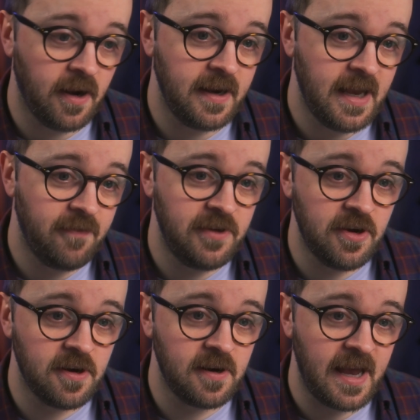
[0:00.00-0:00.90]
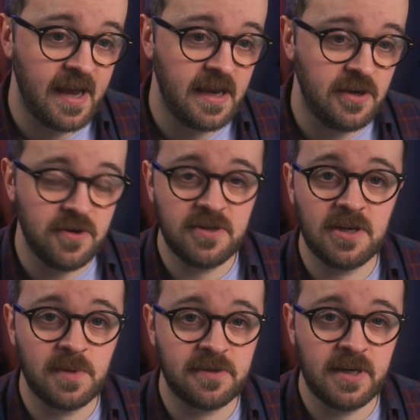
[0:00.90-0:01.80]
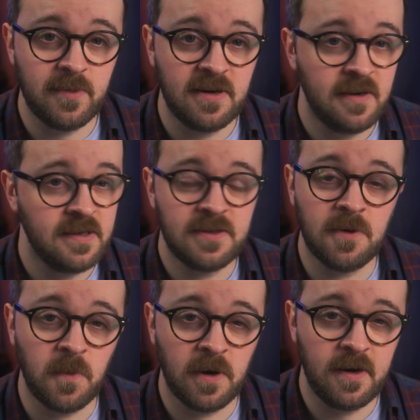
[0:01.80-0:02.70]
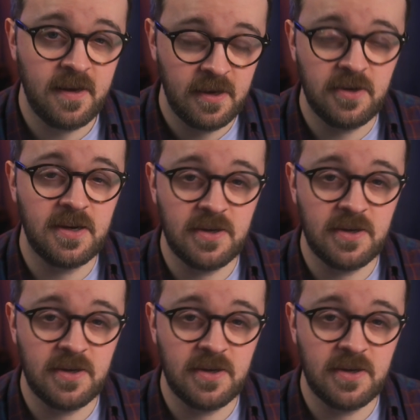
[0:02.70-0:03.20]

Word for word: Now, if you're a YouTube streamer, don't worry, you